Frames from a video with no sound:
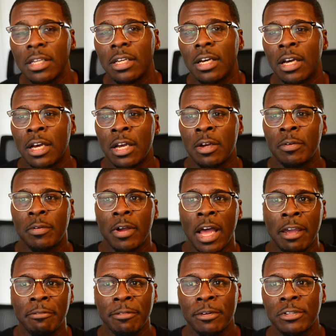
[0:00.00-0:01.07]
I
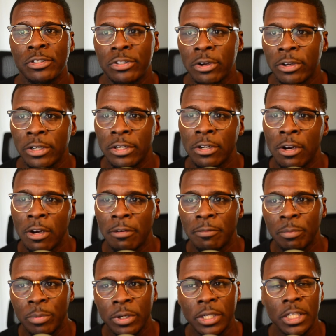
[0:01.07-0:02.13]
first started off
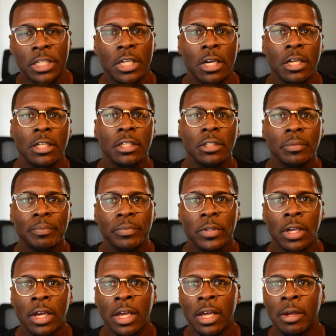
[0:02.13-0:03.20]
pretty young.
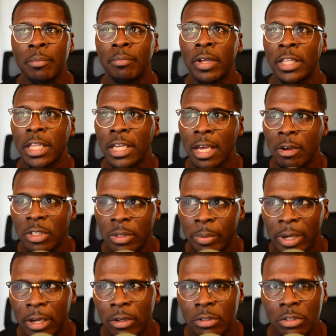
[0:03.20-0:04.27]
I think I was
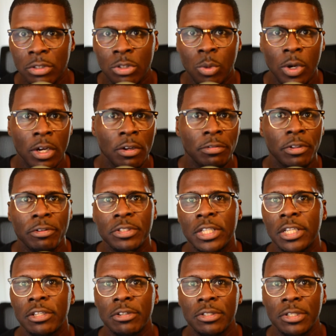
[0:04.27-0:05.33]
about 12, 13
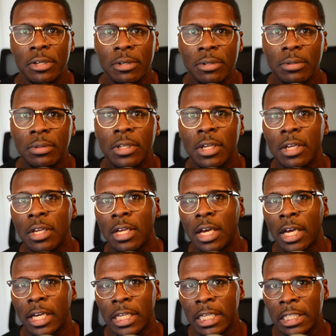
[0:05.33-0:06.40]
years old,
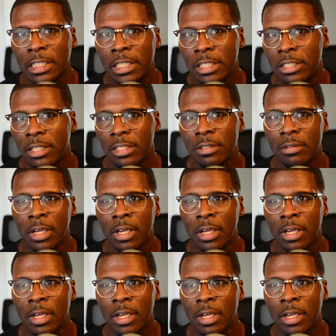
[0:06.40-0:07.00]
getting into,